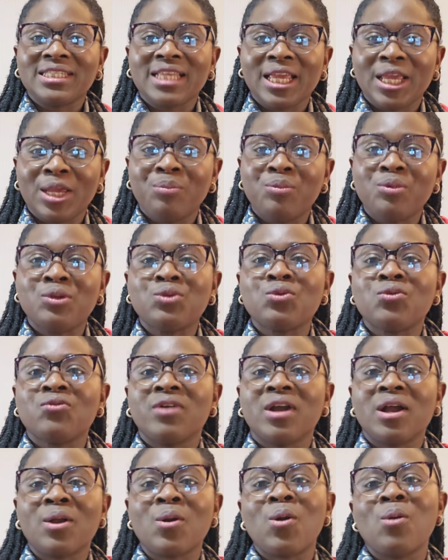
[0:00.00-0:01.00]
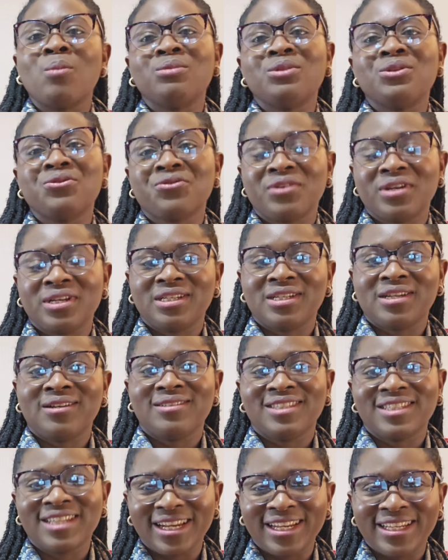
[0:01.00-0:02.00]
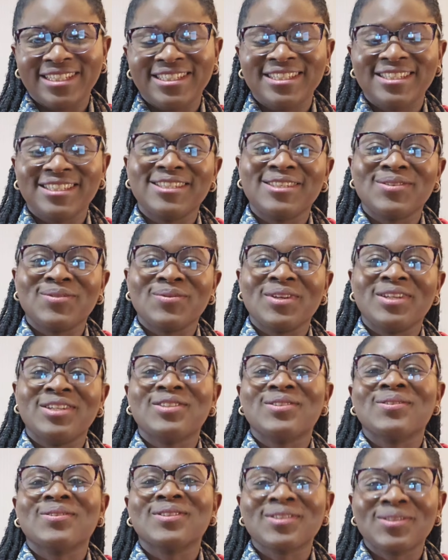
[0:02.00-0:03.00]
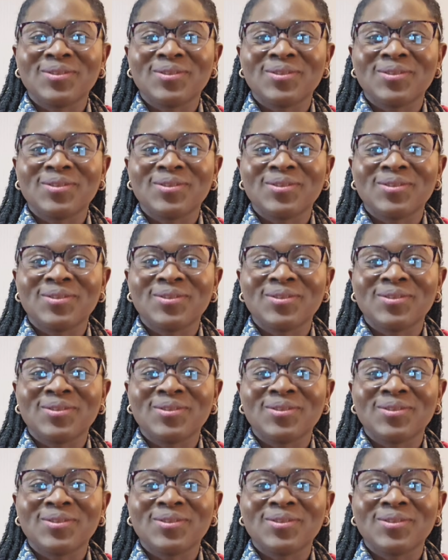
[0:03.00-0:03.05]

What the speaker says: helped you to overcome different challenging situations?